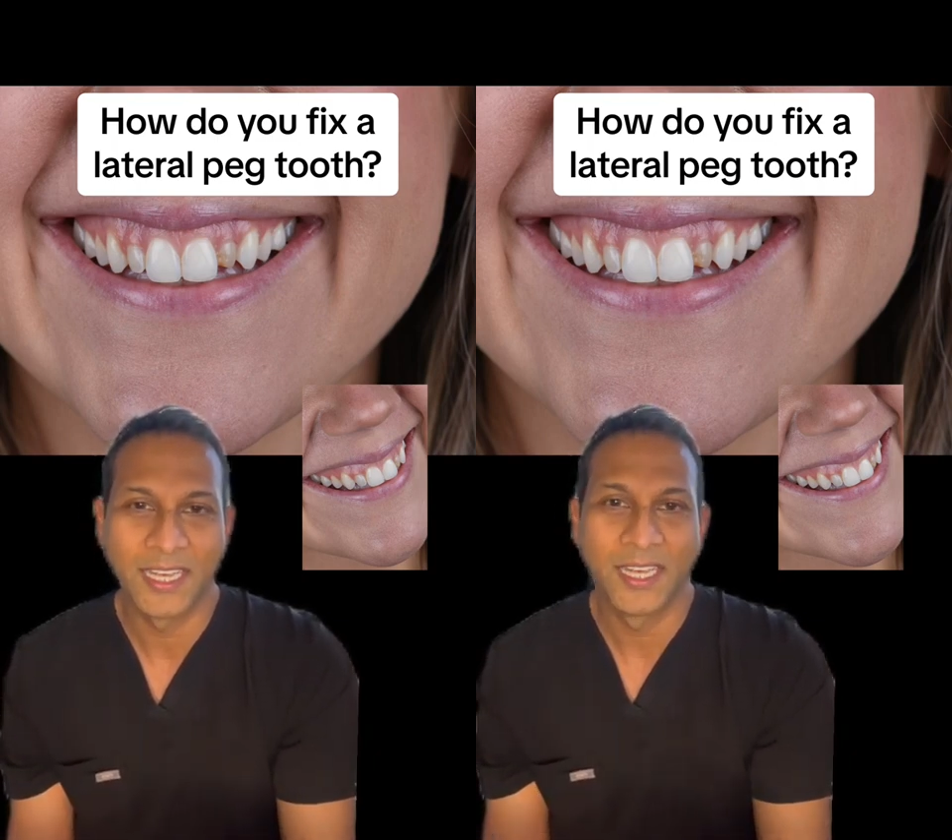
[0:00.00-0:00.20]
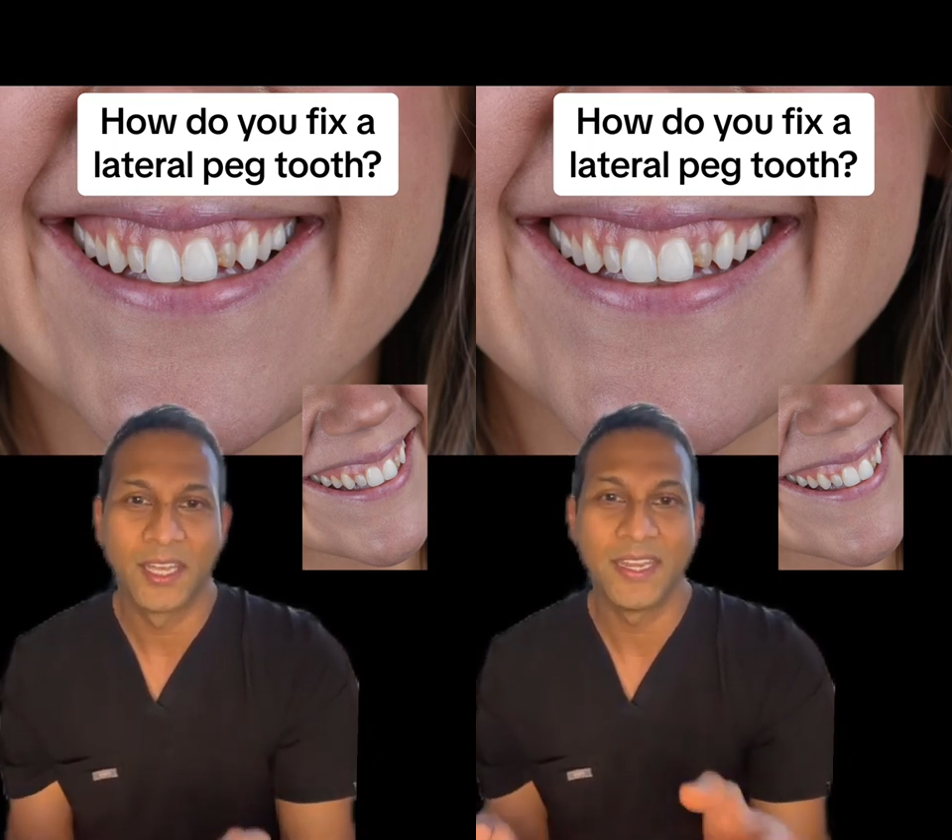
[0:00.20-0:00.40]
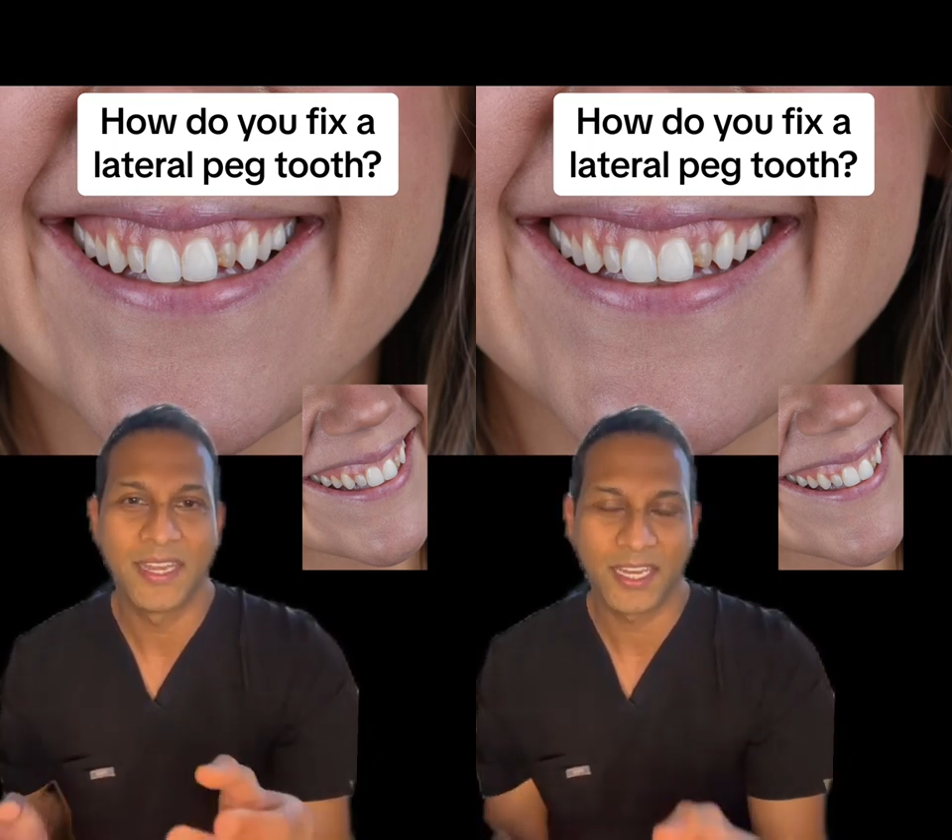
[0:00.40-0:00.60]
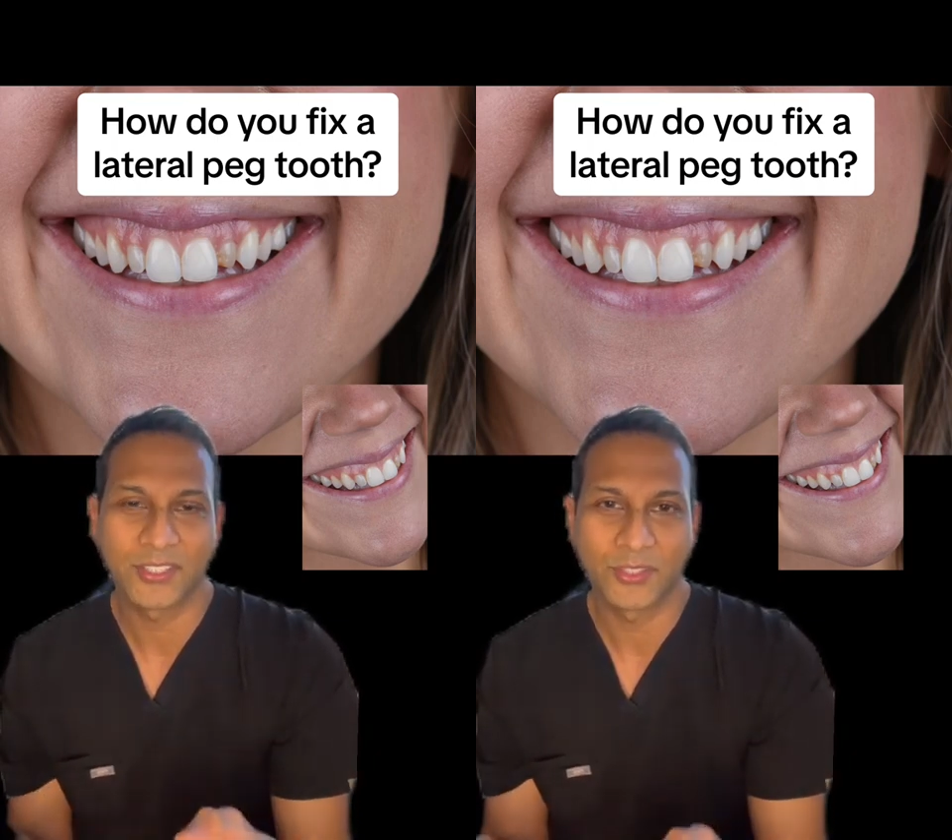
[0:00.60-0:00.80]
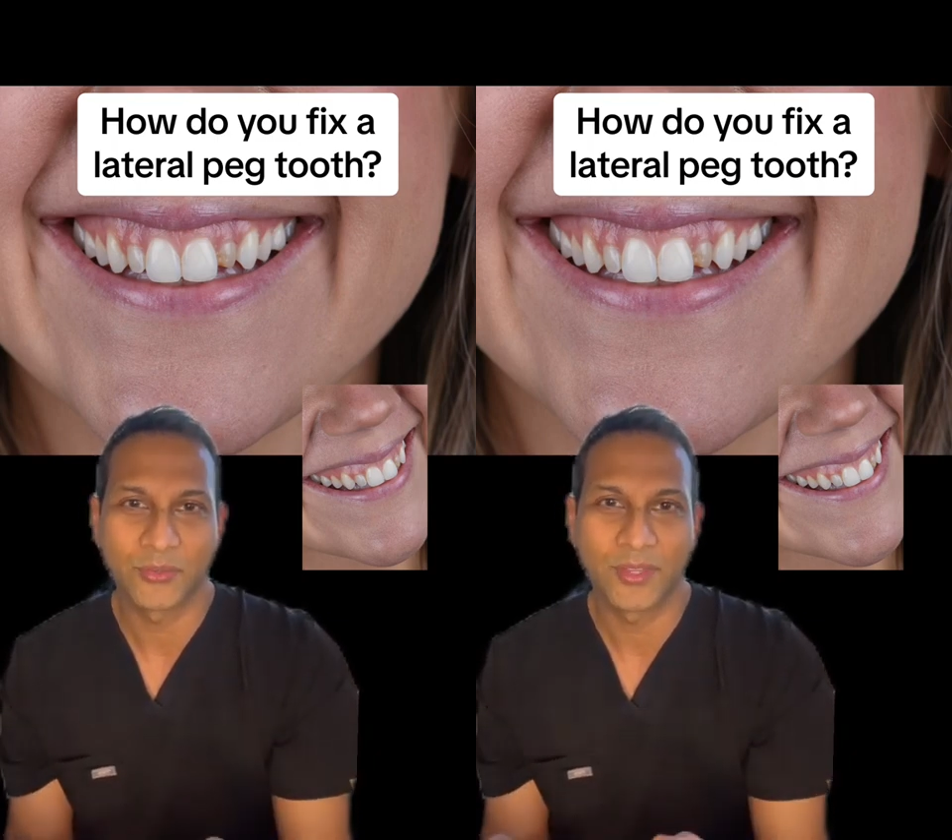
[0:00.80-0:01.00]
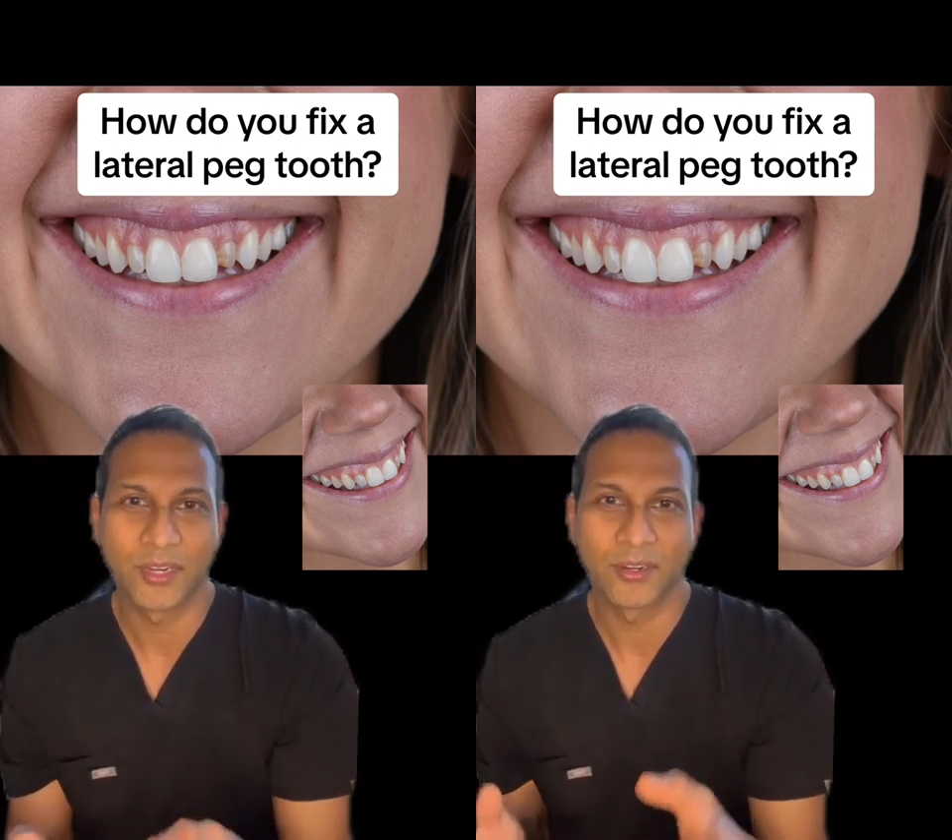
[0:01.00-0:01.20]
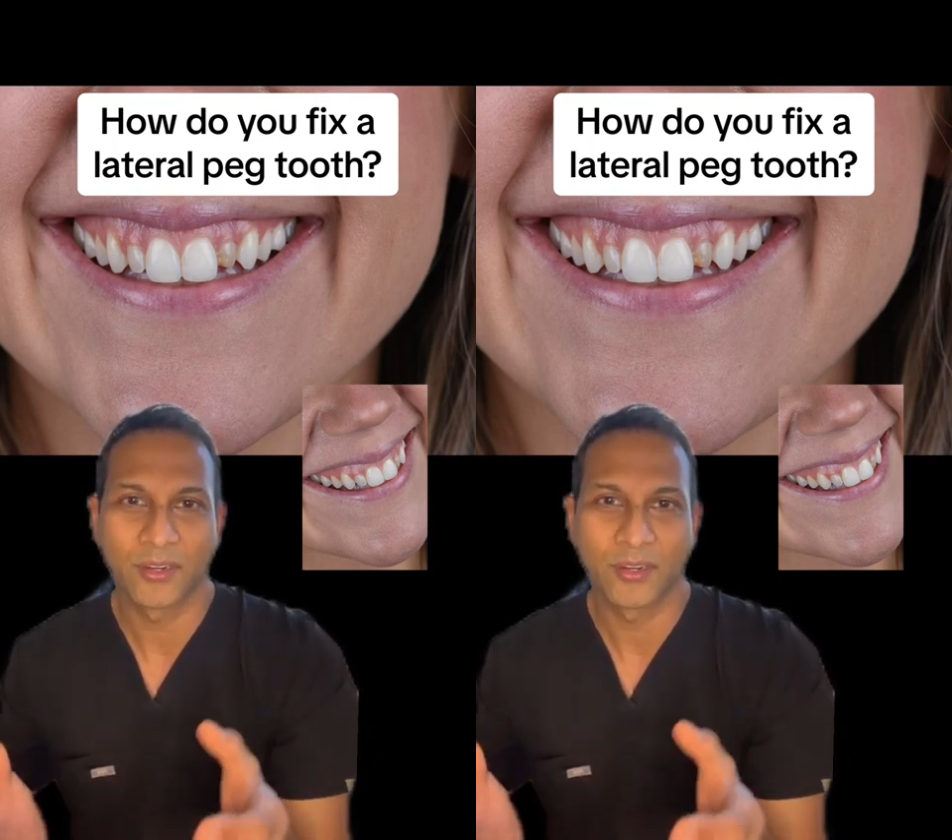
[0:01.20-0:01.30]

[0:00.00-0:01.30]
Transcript: next to their